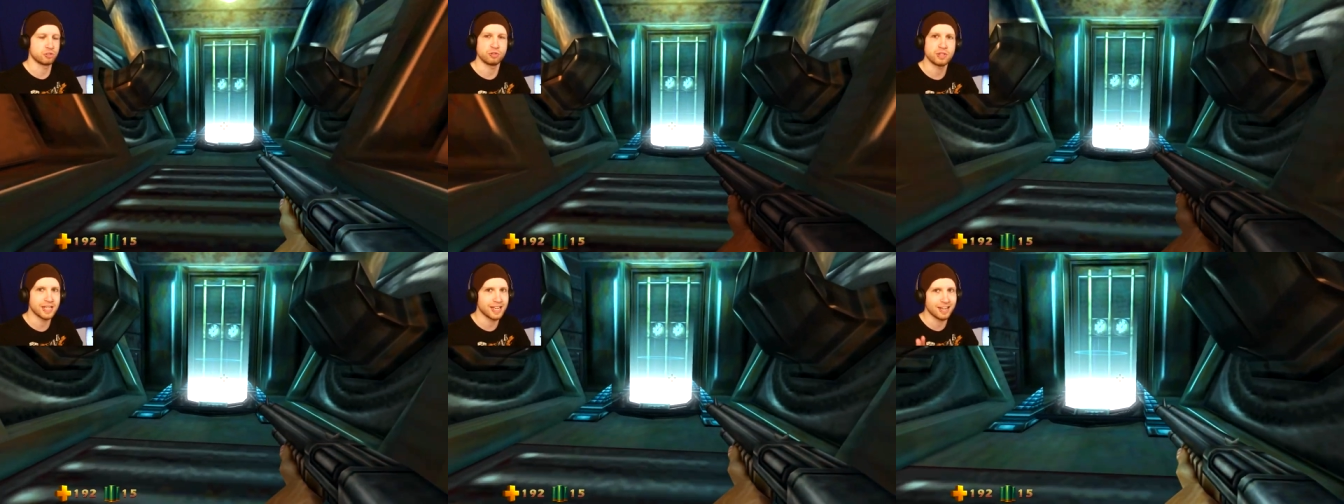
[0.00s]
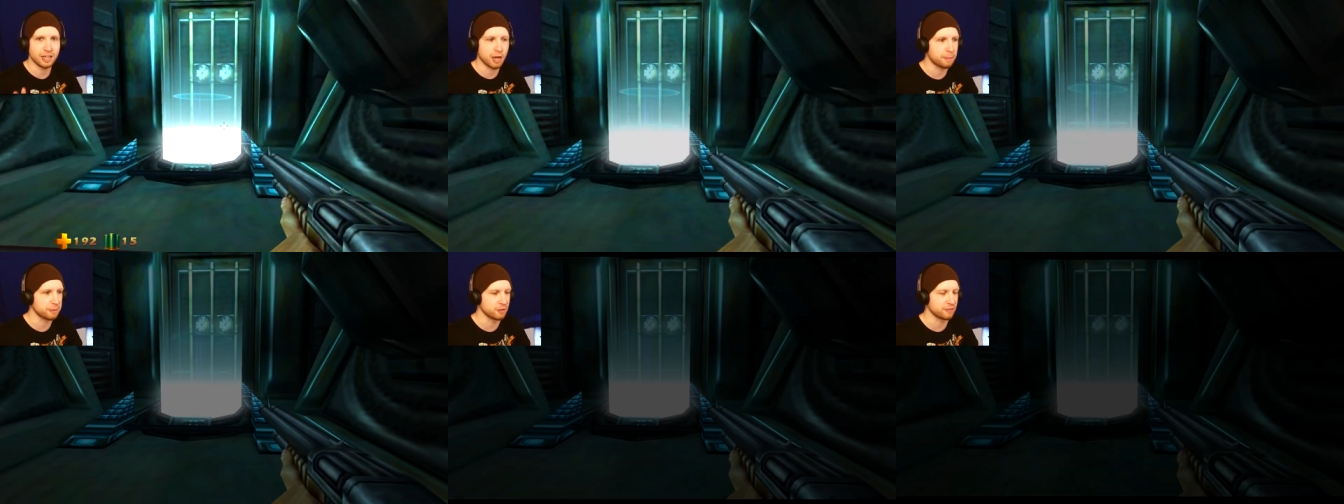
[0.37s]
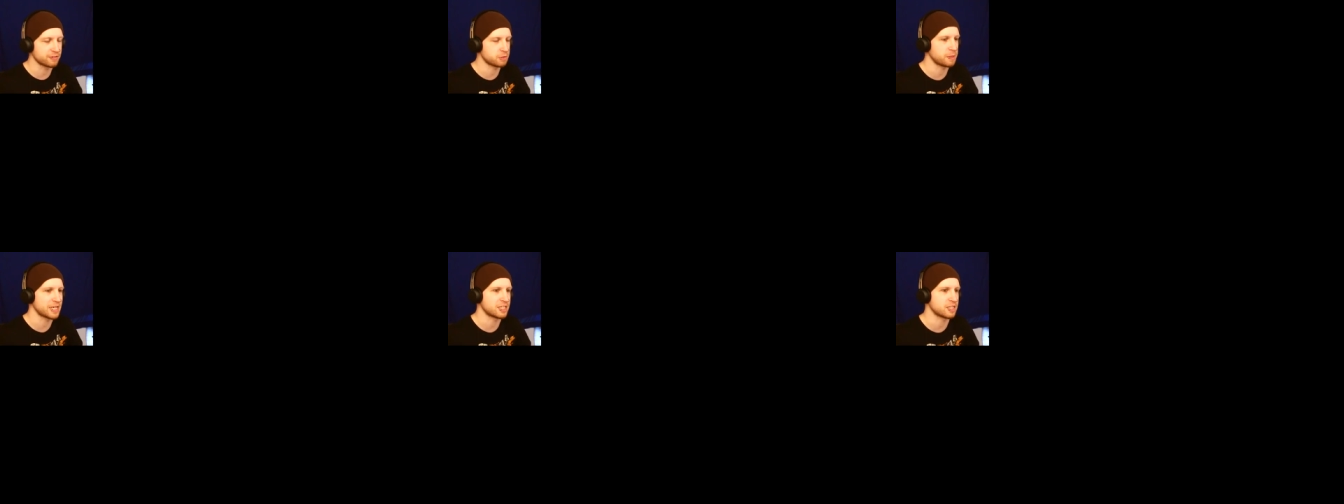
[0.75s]
There's only a couple
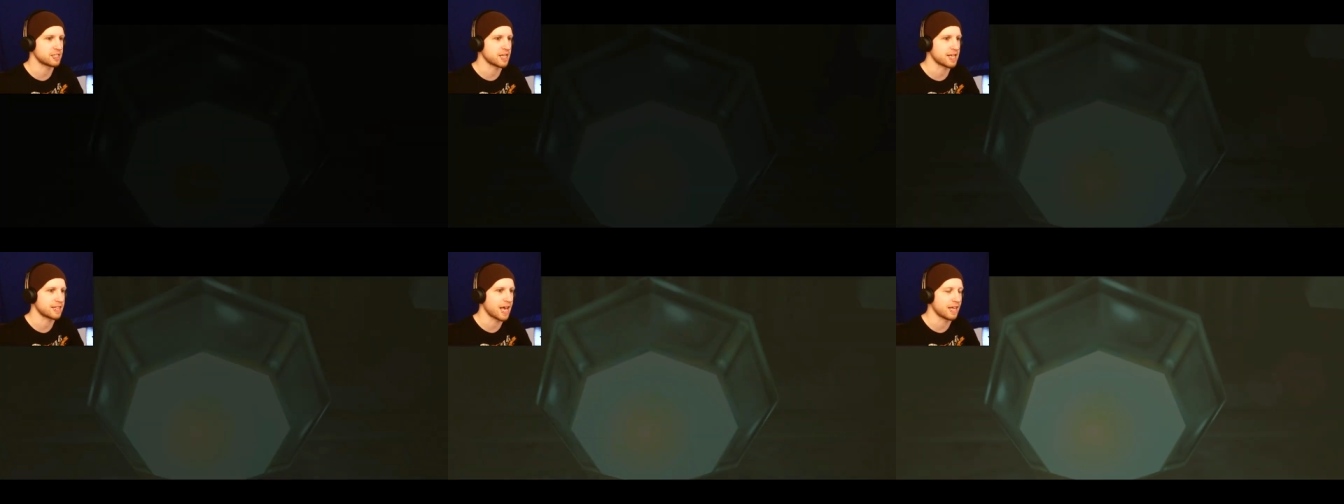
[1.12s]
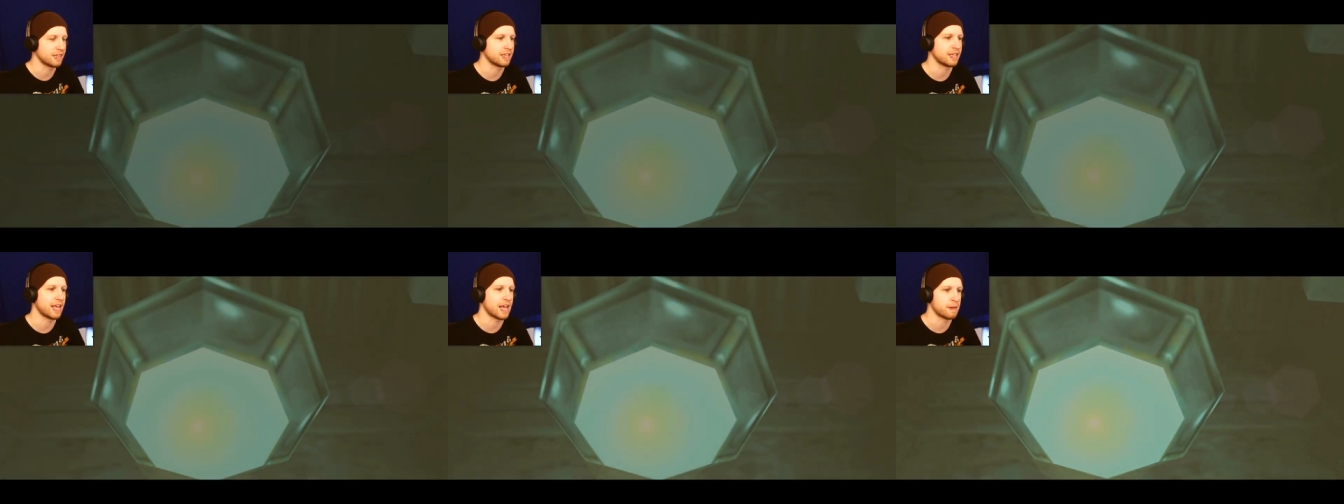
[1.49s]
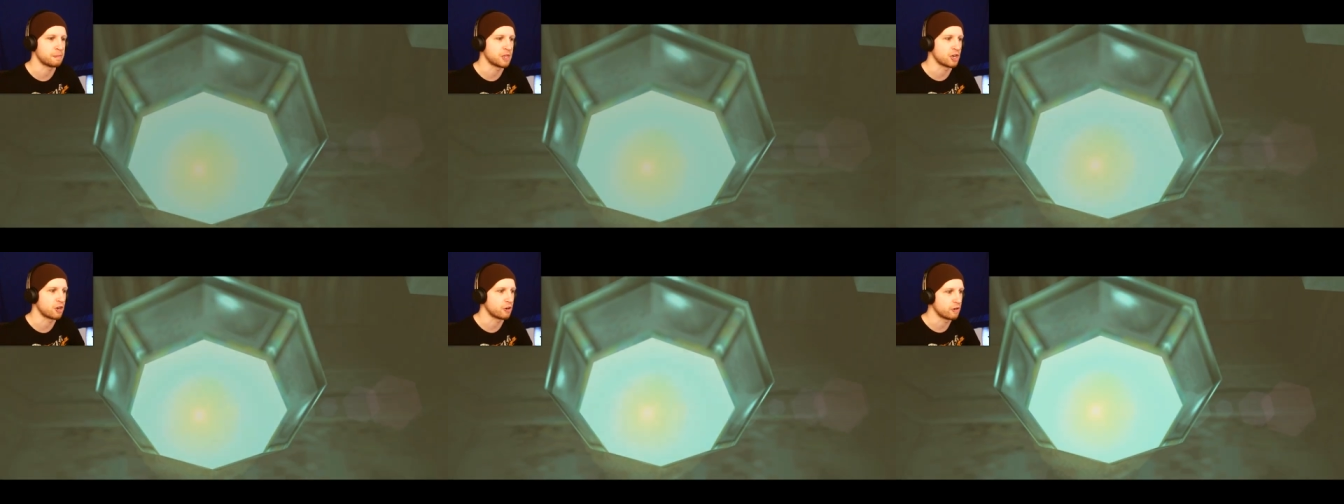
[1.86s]
of spaces like that in the
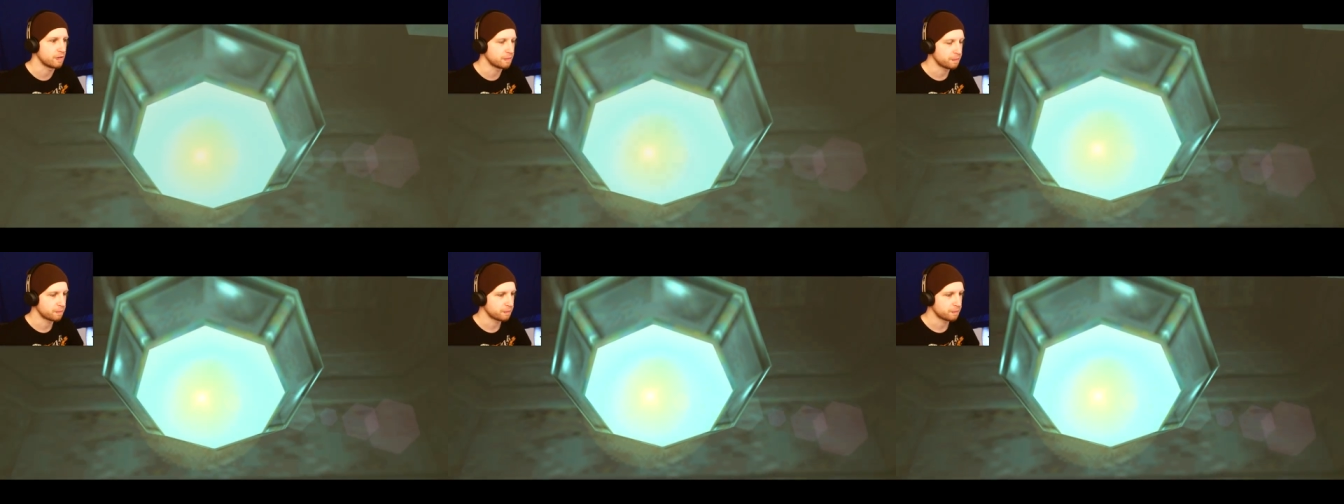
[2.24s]
game, though.